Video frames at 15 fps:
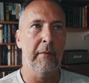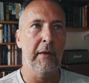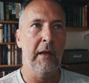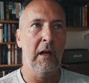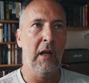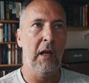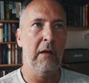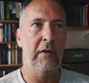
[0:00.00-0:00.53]
Their
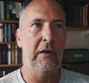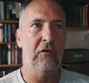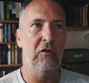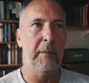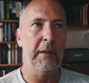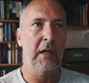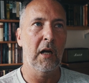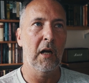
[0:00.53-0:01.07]
life actually
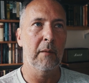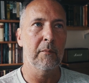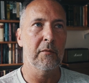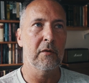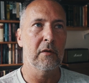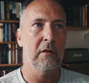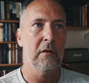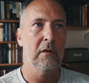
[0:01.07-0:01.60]

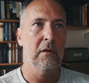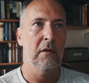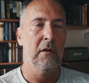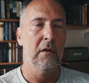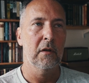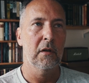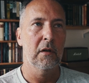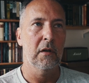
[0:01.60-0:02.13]
becomes
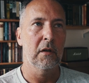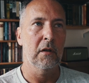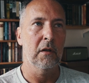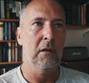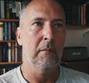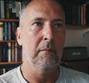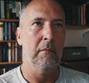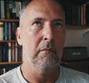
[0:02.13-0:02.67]

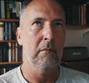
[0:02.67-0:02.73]
um,